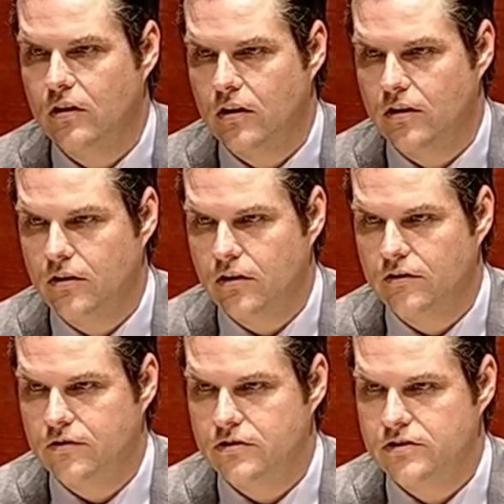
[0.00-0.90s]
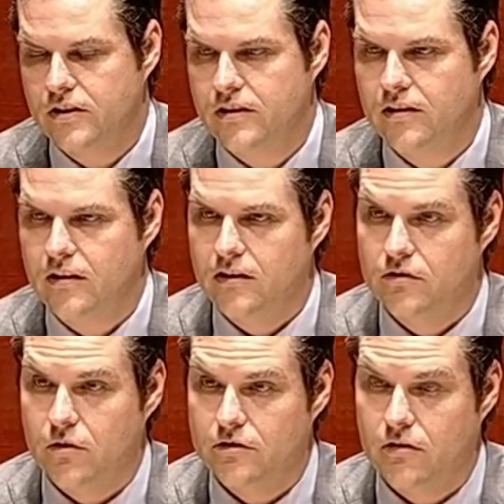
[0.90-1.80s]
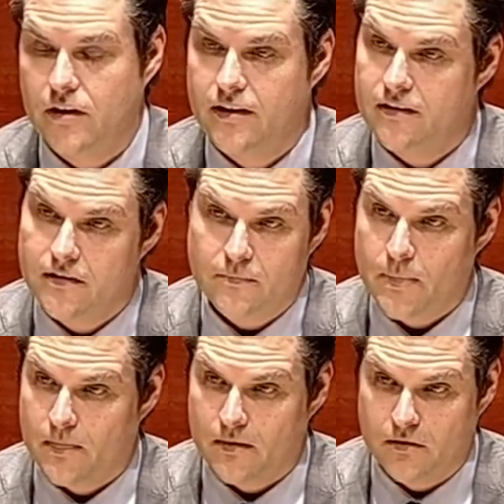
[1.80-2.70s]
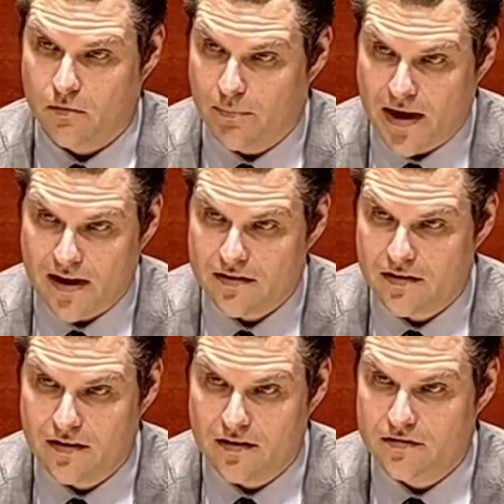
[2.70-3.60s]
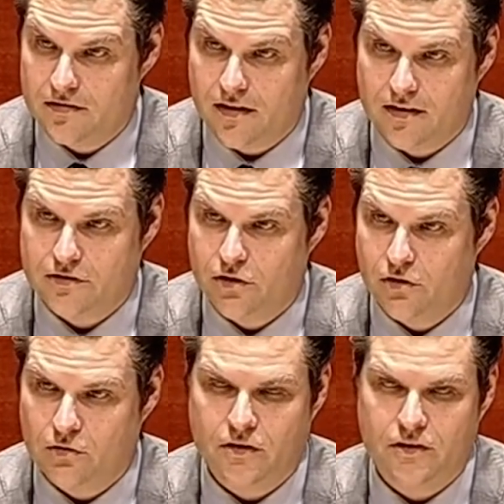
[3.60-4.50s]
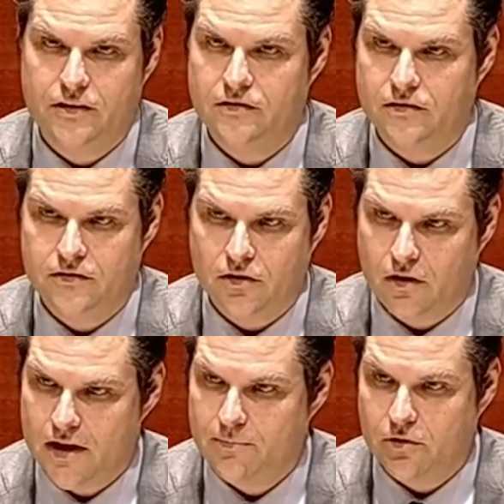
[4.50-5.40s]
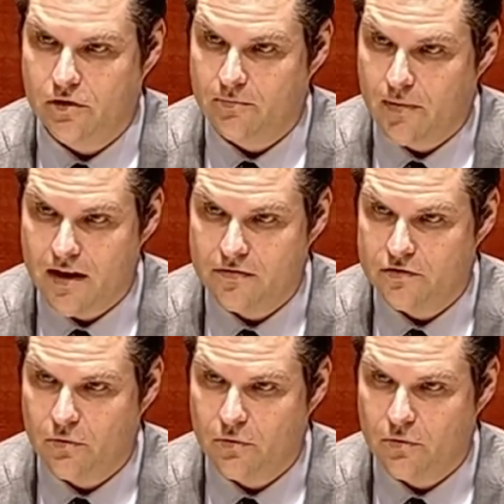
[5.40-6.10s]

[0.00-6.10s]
Yeah. On the first thing, Director A, you know, back in April and May of